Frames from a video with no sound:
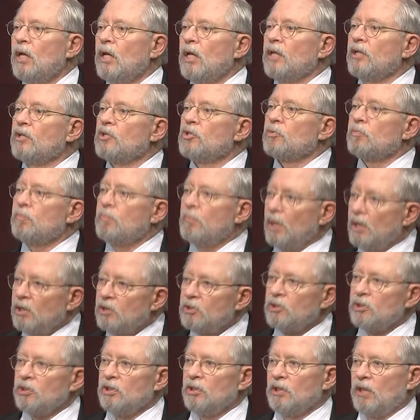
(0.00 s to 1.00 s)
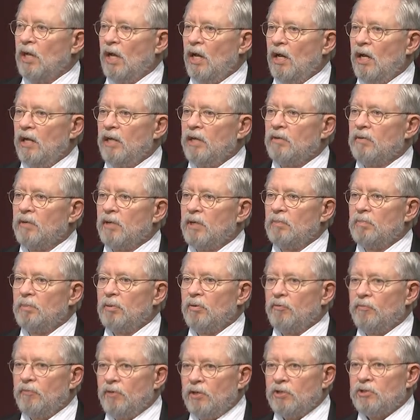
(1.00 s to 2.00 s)
and especially the high-grade
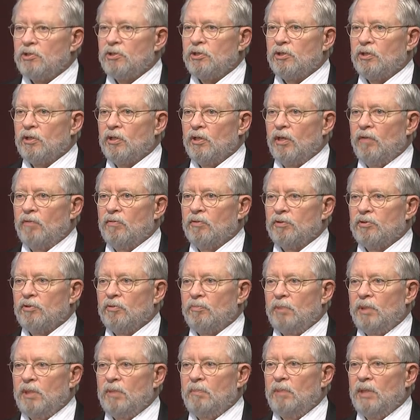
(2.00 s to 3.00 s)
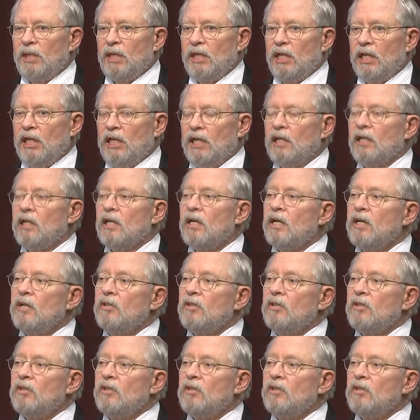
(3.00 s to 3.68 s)
professional levels of PPE